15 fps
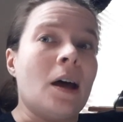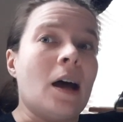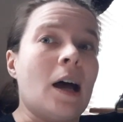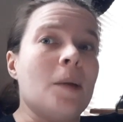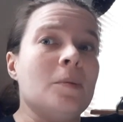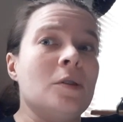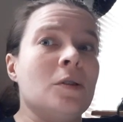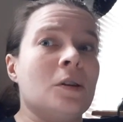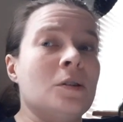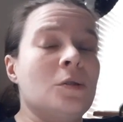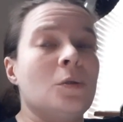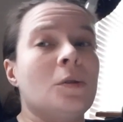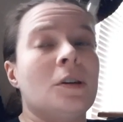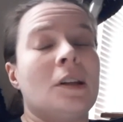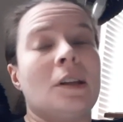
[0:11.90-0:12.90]
I mean you can
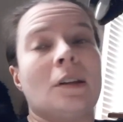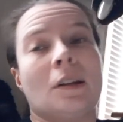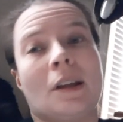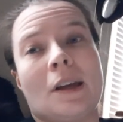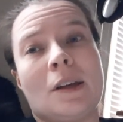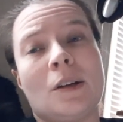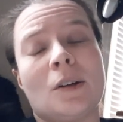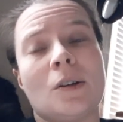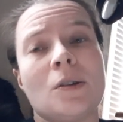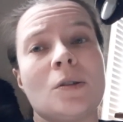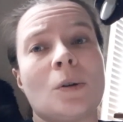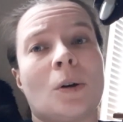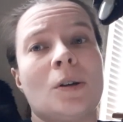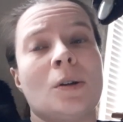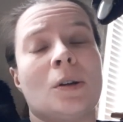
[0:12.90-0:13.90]
do it in layers
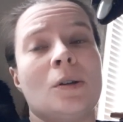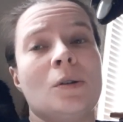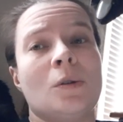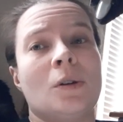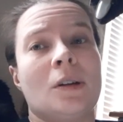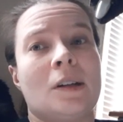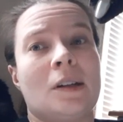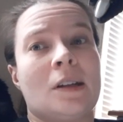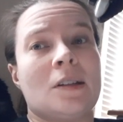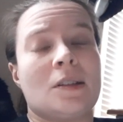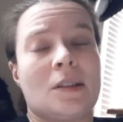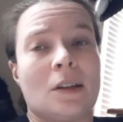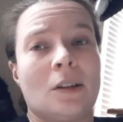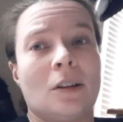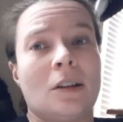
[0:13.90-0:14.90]
or you can do it in a
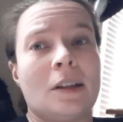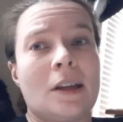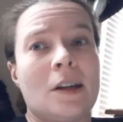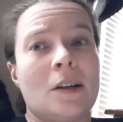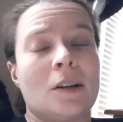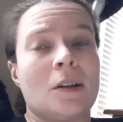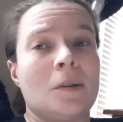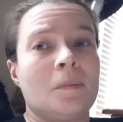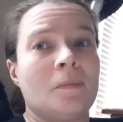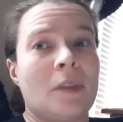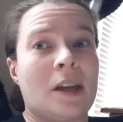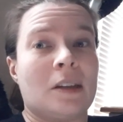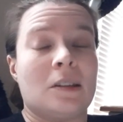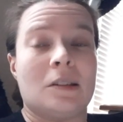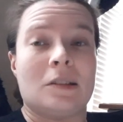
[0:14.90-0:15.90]
single layer
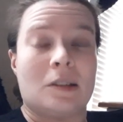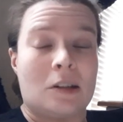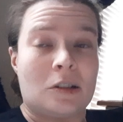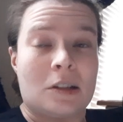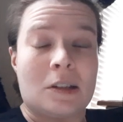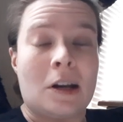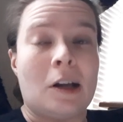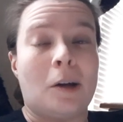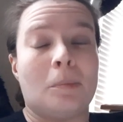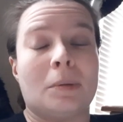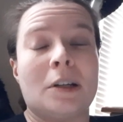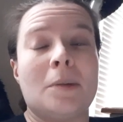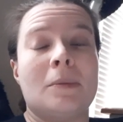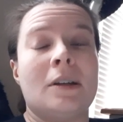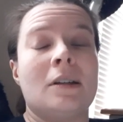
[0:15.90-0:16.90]
like such as an alla
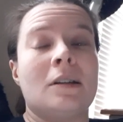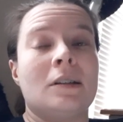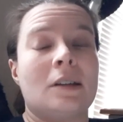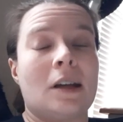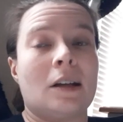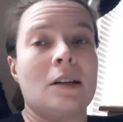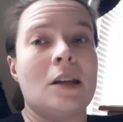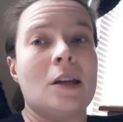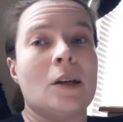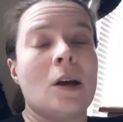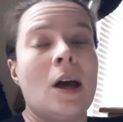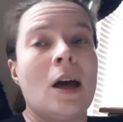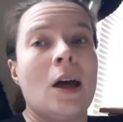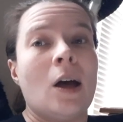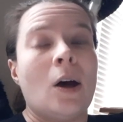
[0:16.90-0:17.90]
prima technique
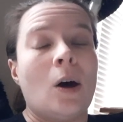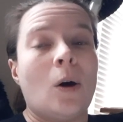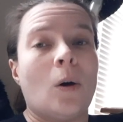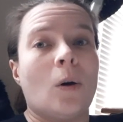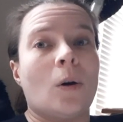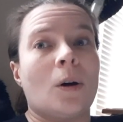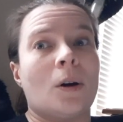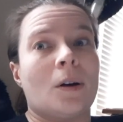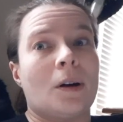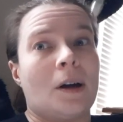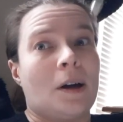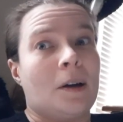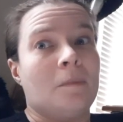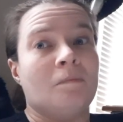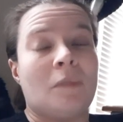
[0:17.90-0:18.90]
or
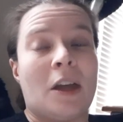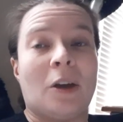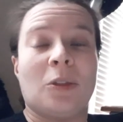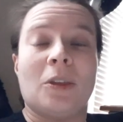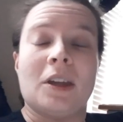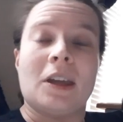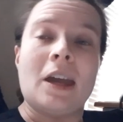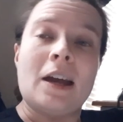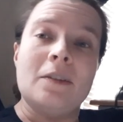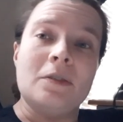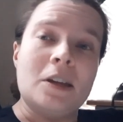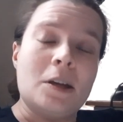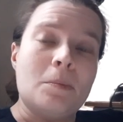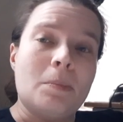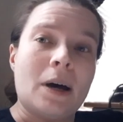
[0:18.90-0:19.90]
uh, a thick
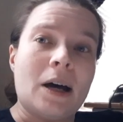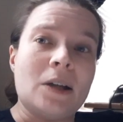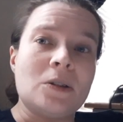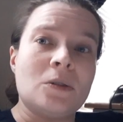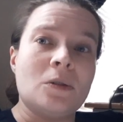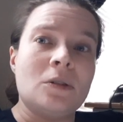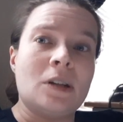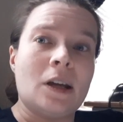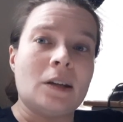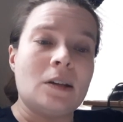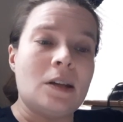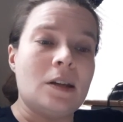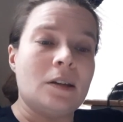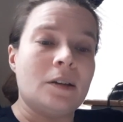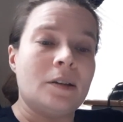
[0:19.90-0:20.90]
heavy impasto
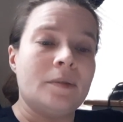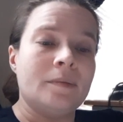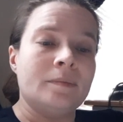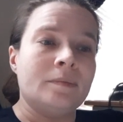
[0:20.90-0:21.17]
technique.